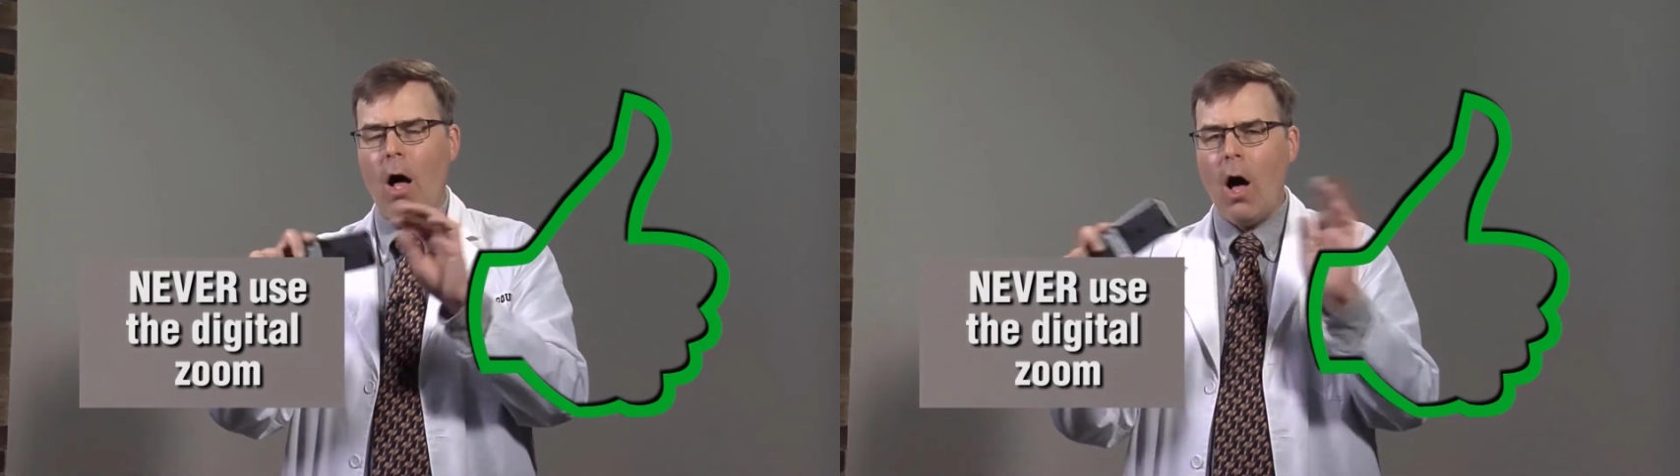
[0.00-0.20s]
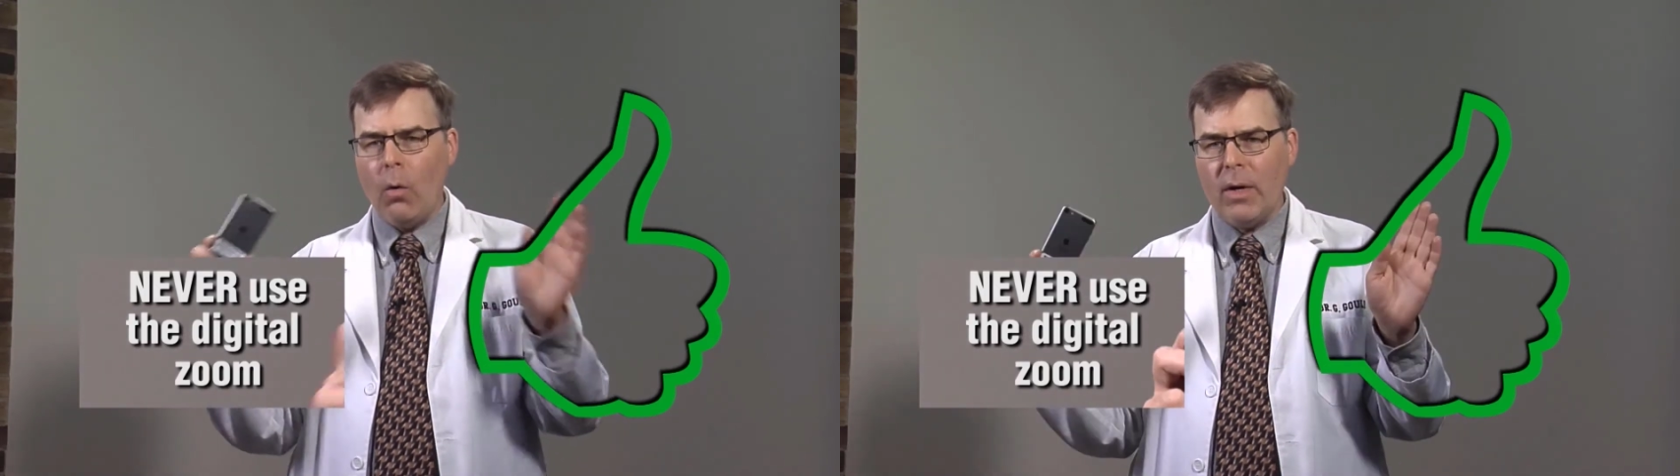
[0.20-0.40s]

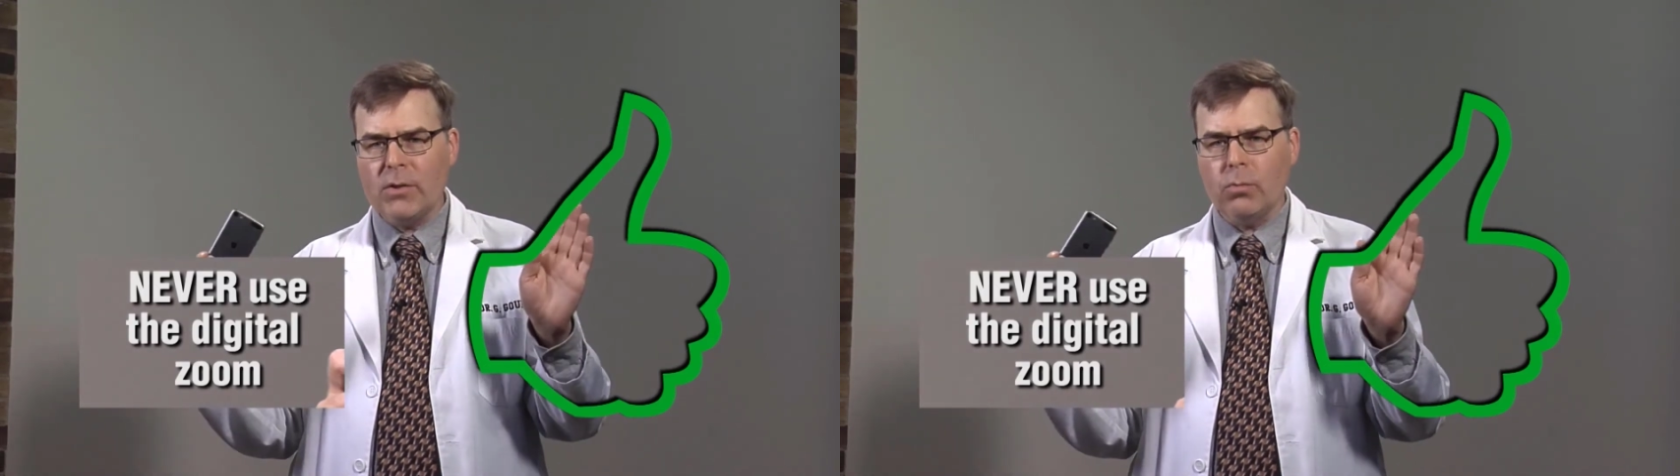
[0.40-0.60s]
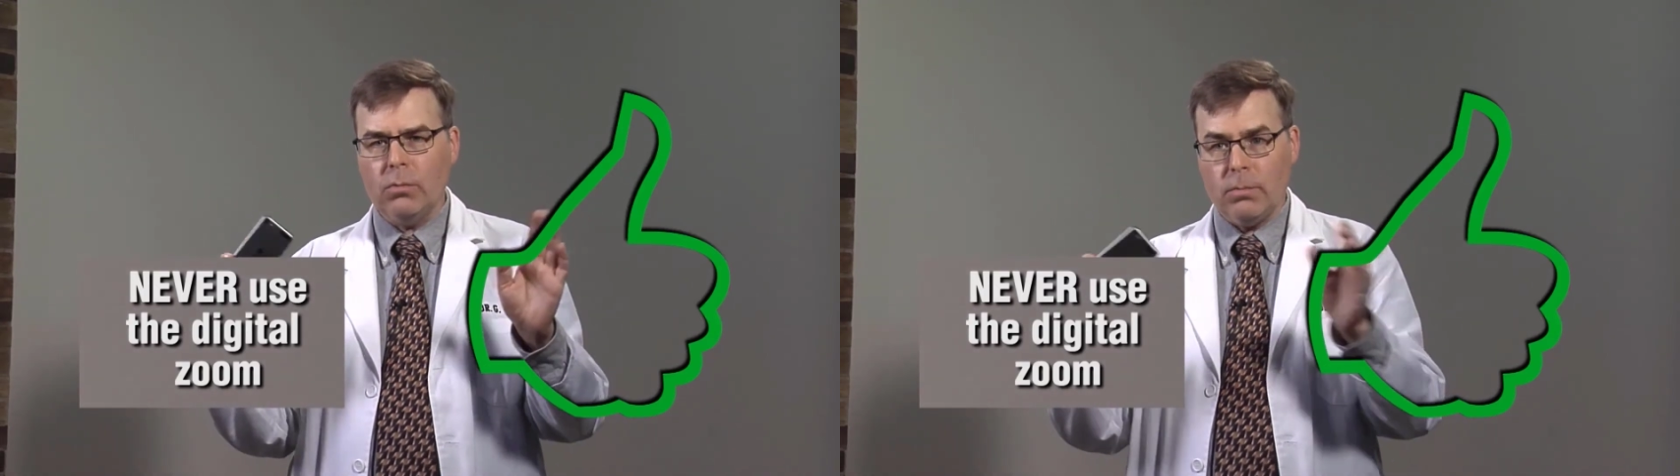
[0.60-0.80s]

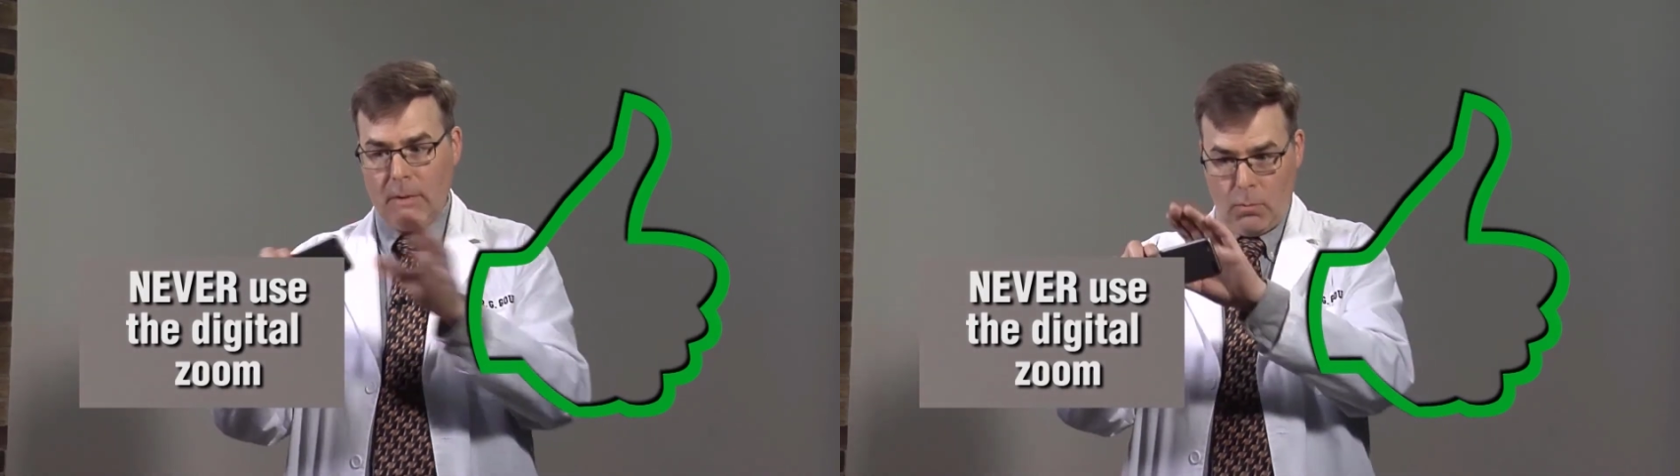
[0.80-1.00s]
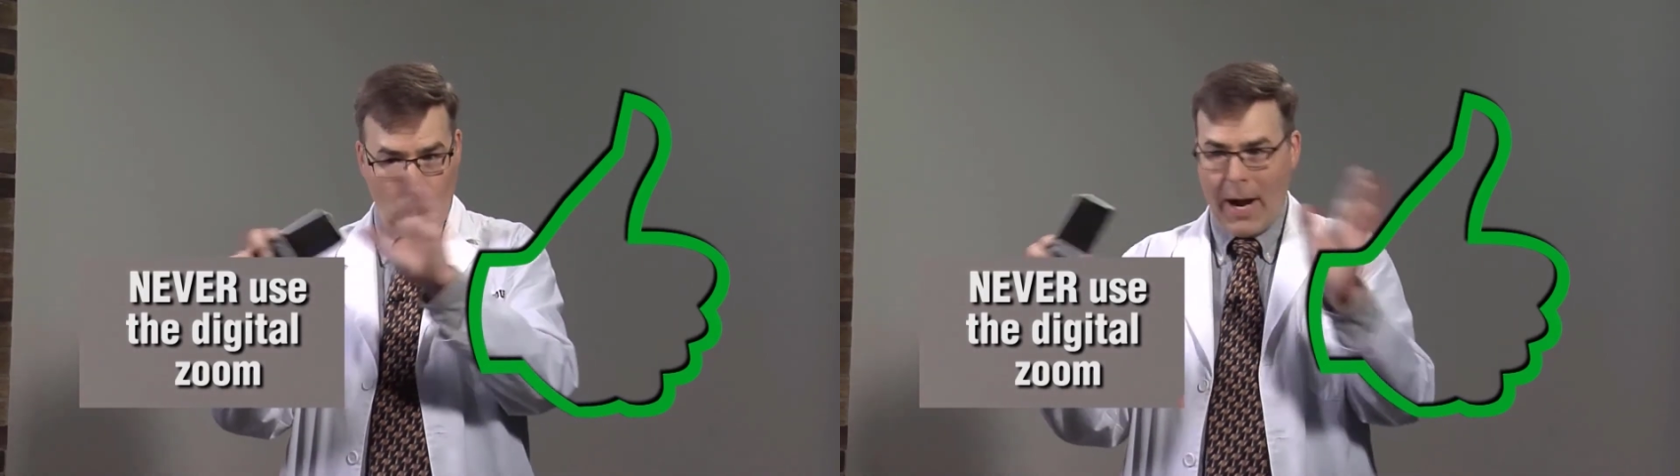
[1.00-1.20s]
always
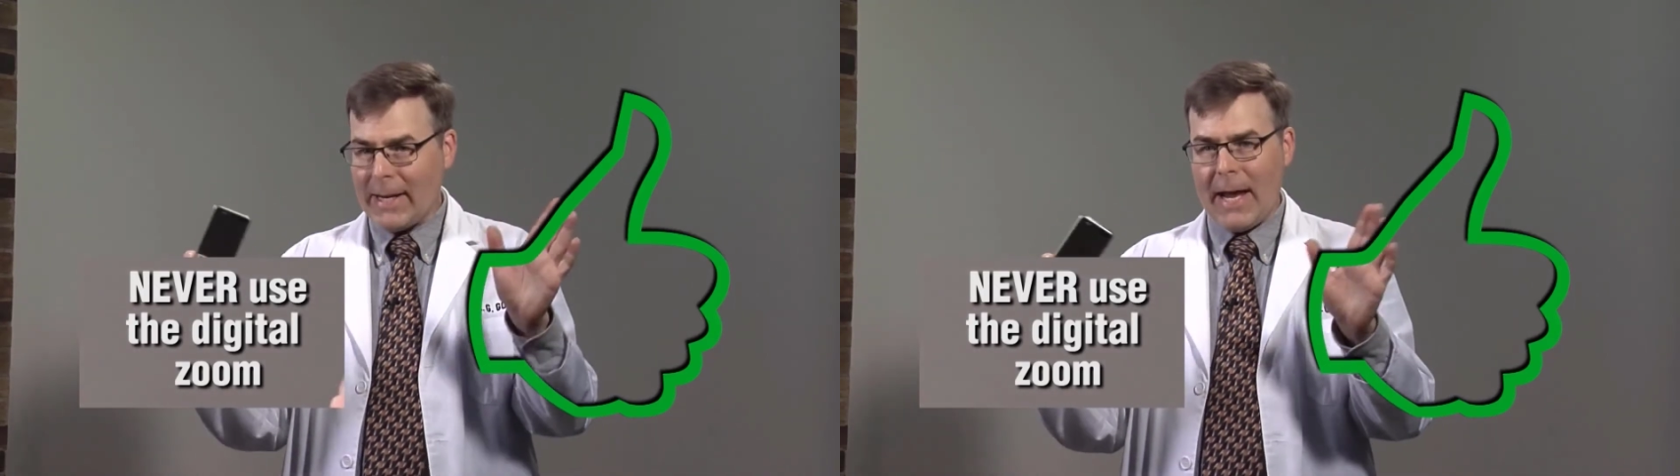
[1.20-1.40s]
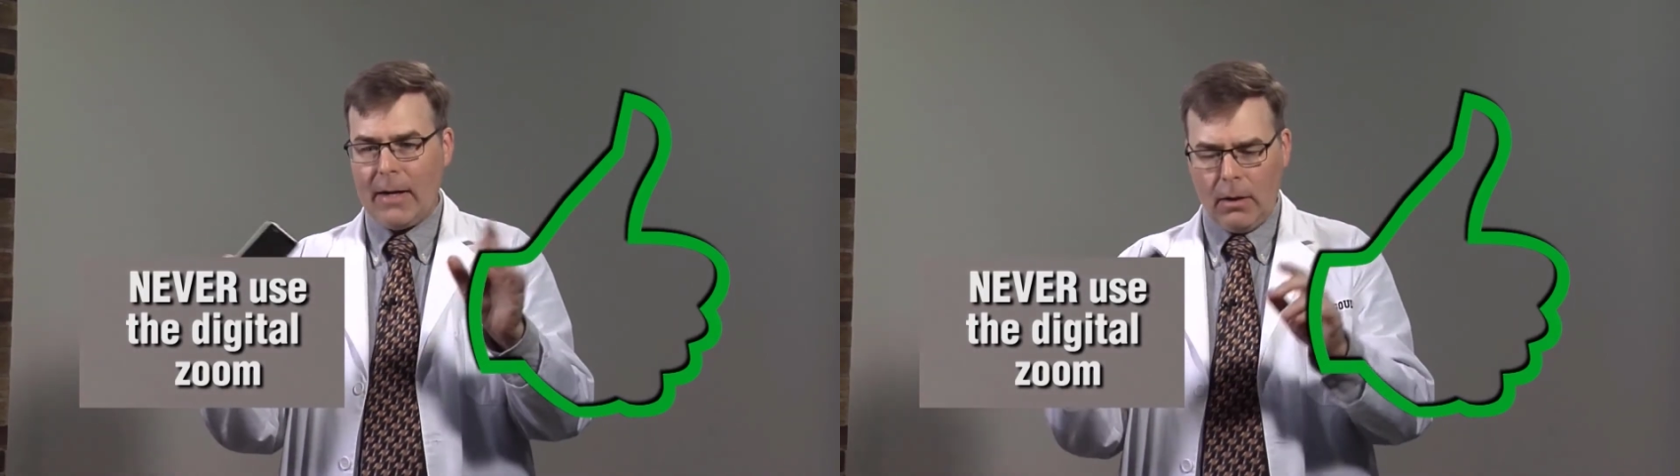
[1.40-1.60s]

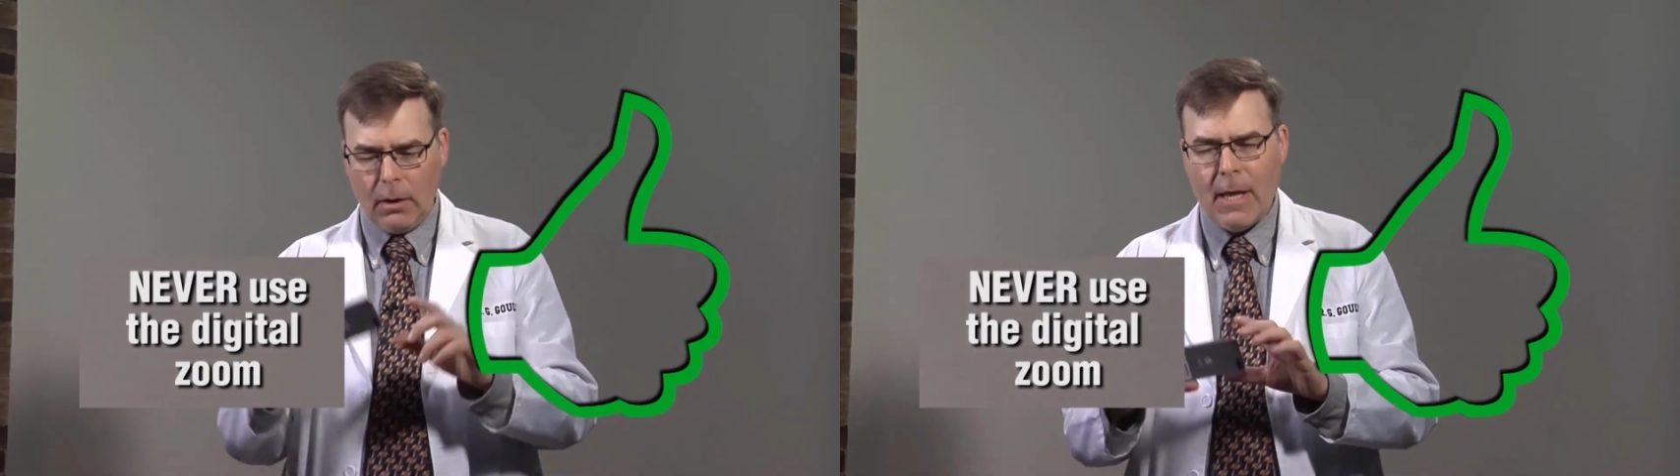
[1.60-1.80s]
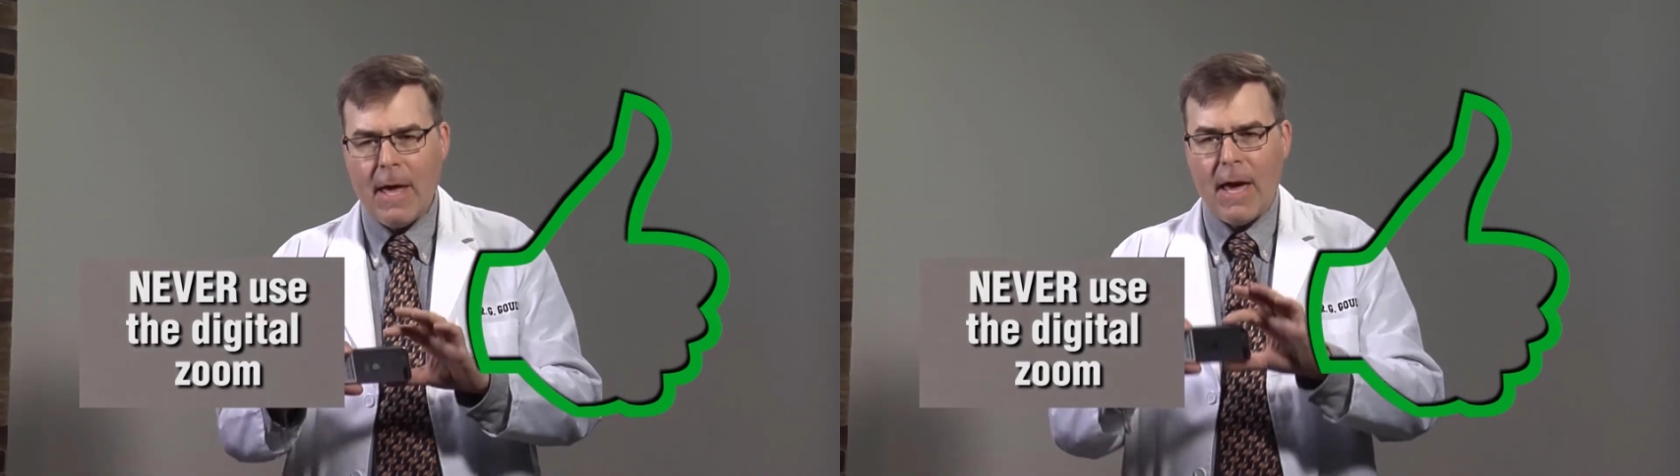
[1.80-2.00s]
wide angle,